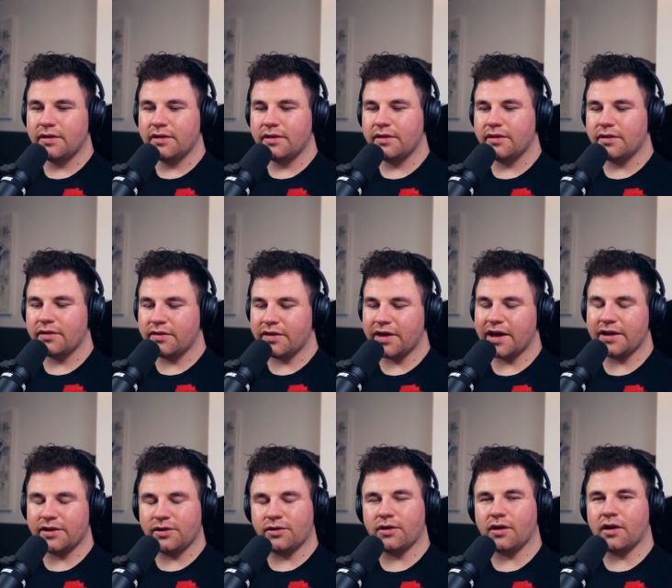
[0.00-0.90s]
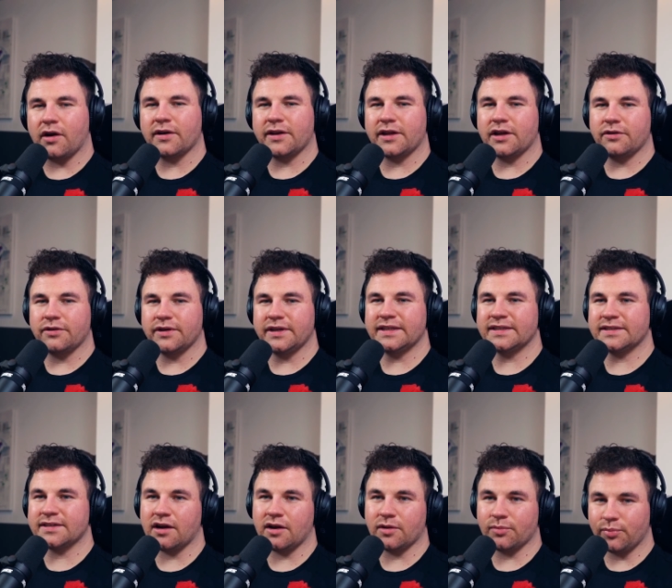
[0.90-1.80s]
that your audio
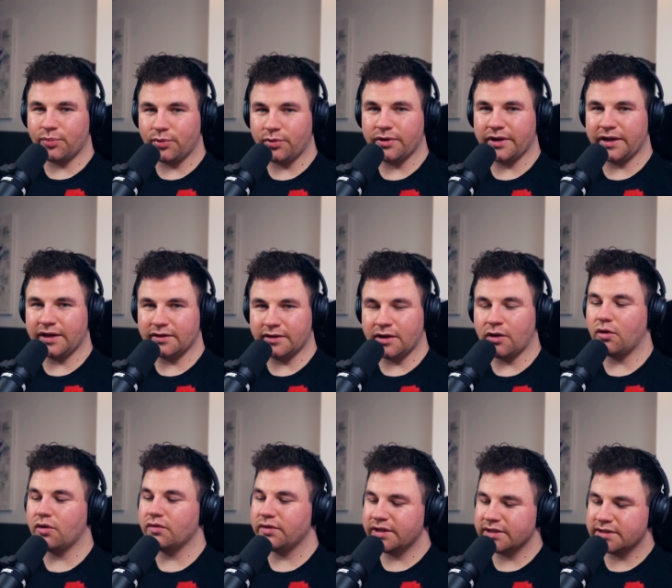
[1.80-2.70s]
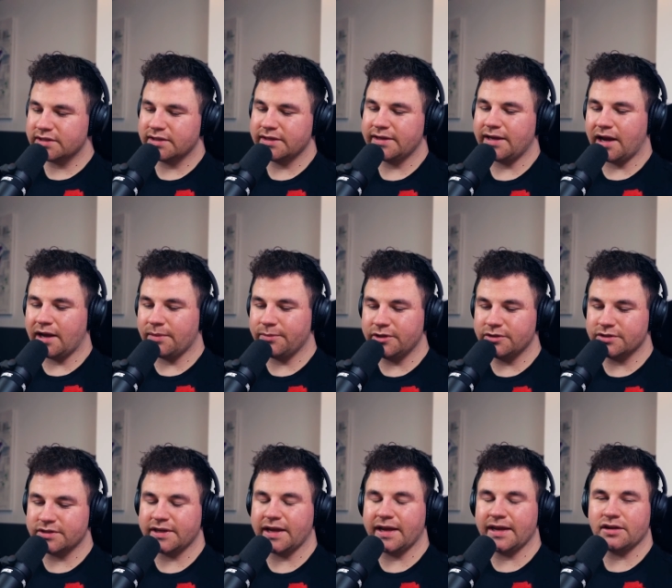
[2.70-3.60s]
is on point. Now obviously I'm
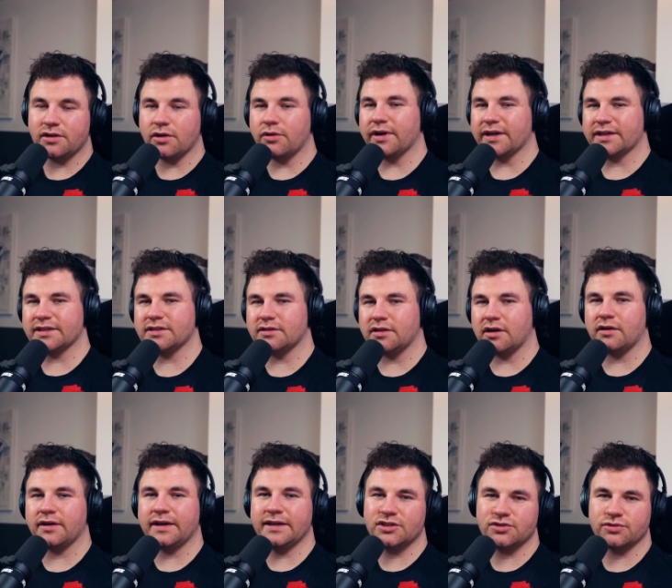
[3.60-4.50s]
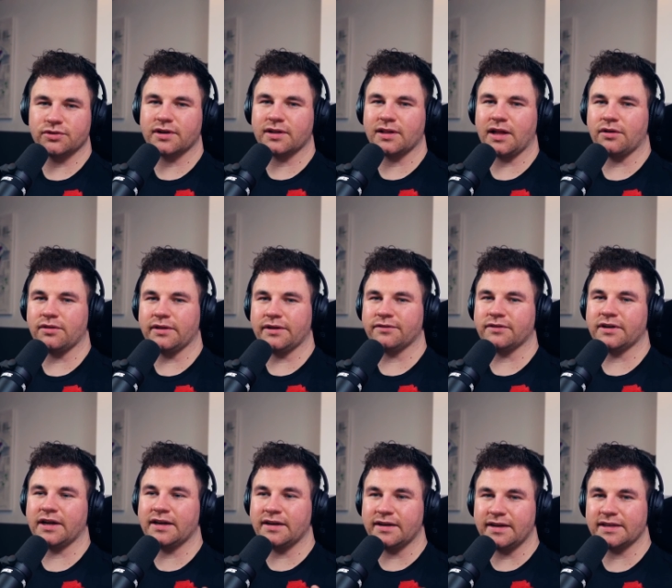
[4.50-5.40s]
using a Go XLR into a Cloud Lifter
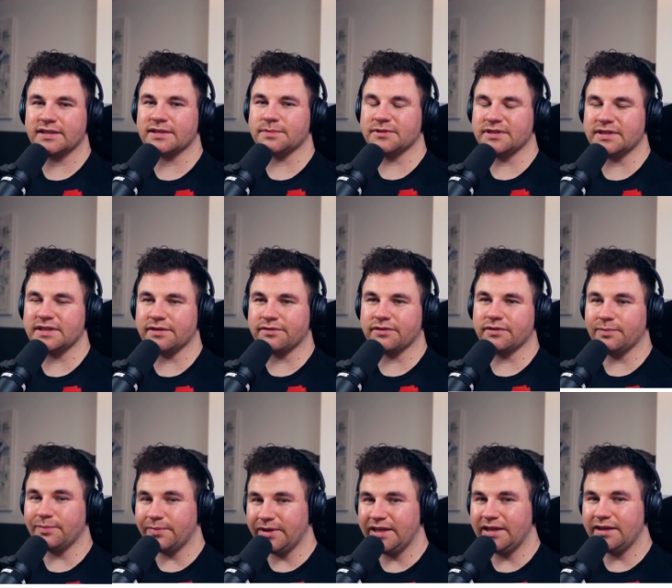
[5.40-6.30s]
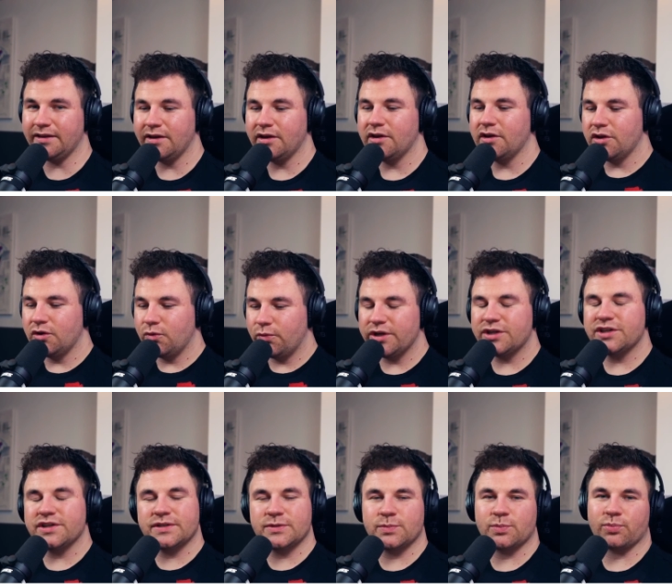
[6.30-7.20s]
and an SM7B, which
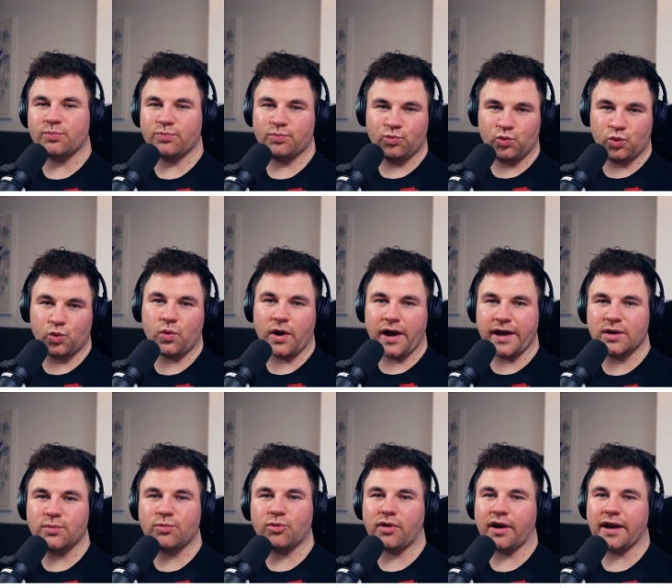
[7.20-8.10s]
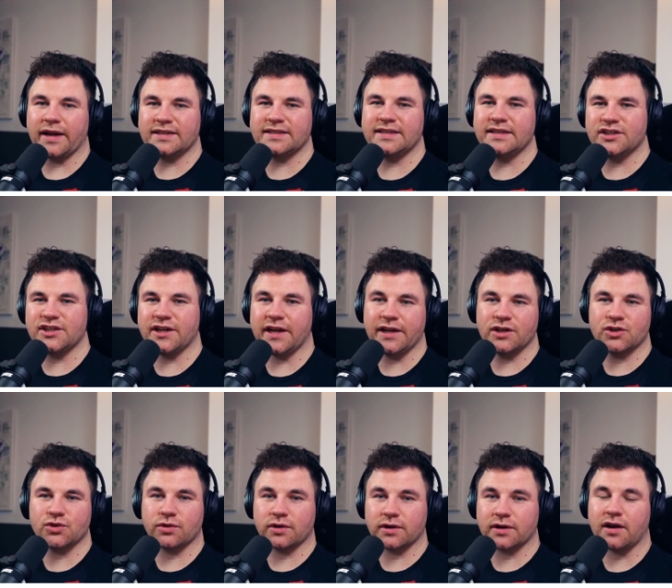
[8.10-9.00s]
is quite a pricey
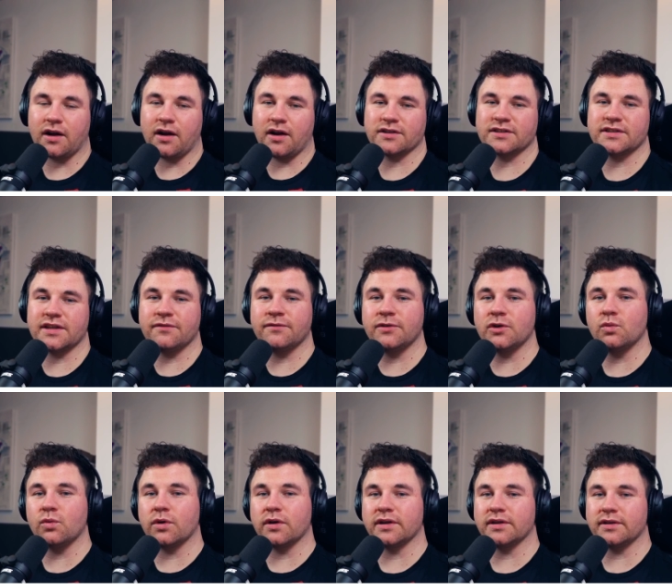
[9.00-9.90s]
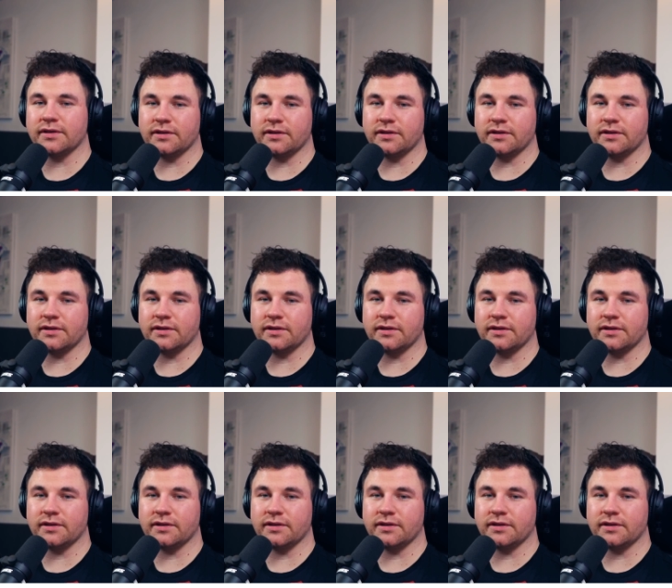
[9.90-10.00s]
change or a cost if you want to